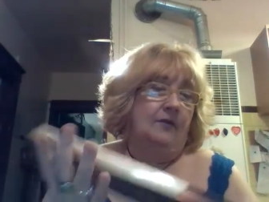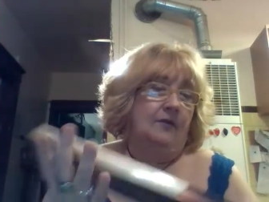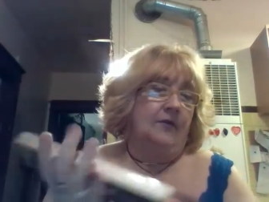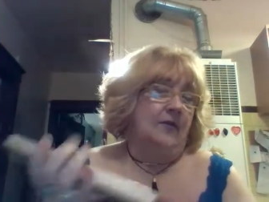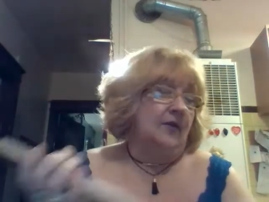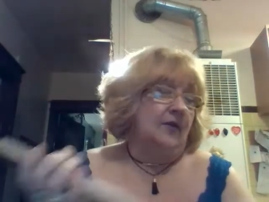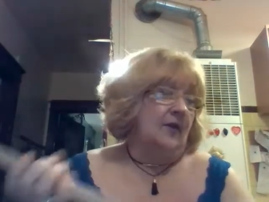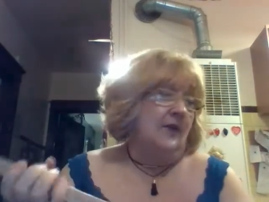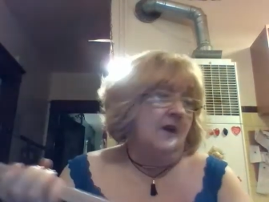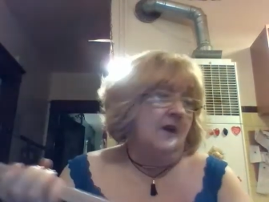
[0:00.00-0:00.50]

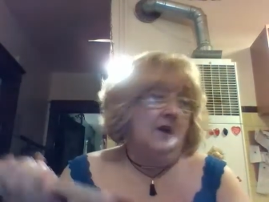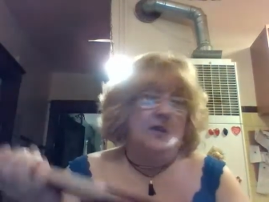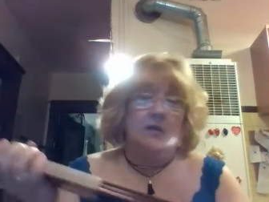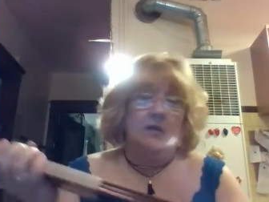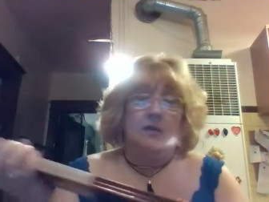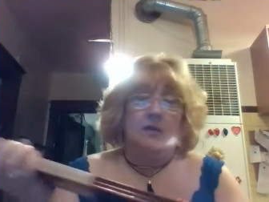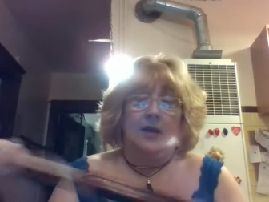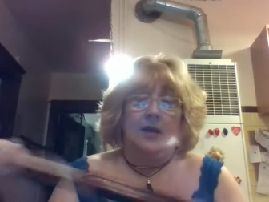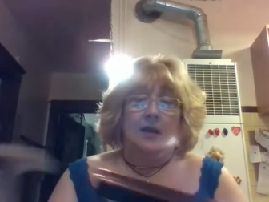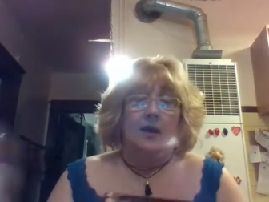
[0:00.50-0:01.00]
the color
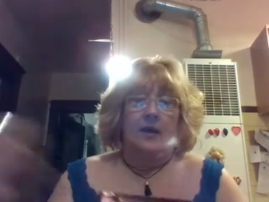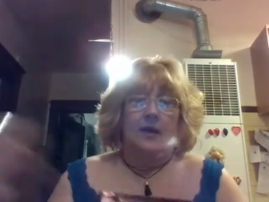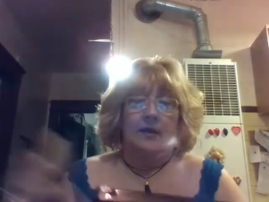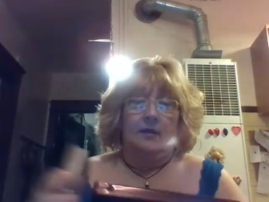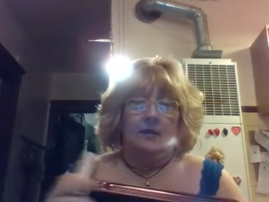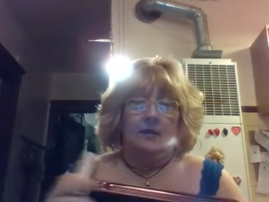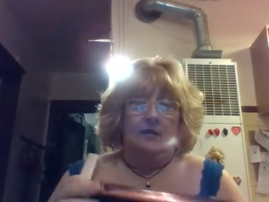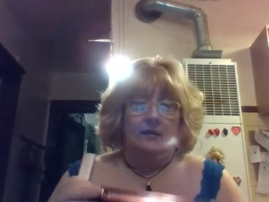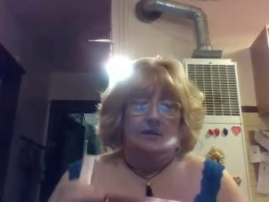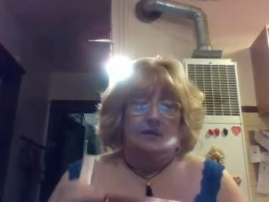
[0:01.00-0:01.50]
I like.
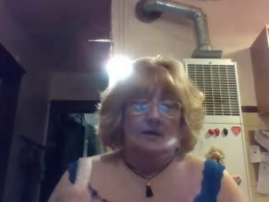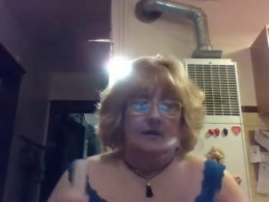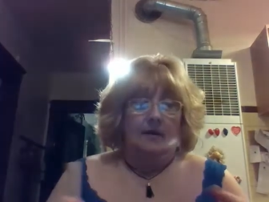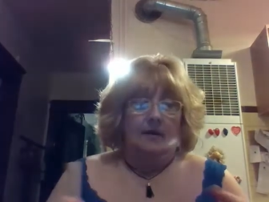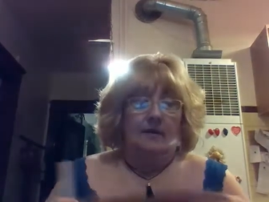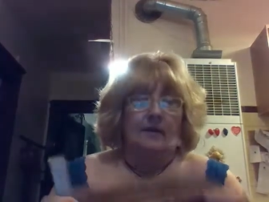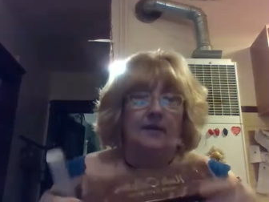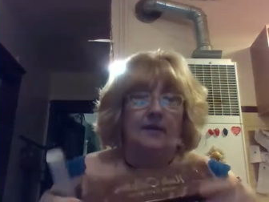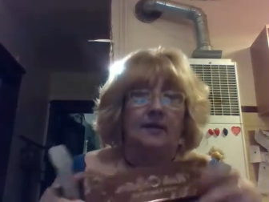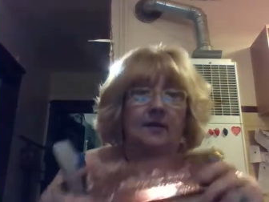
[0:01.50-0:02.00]

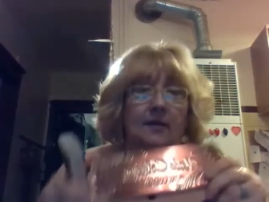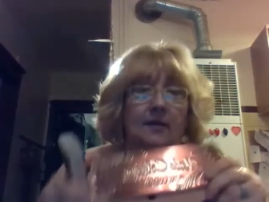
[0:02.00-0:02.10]
This is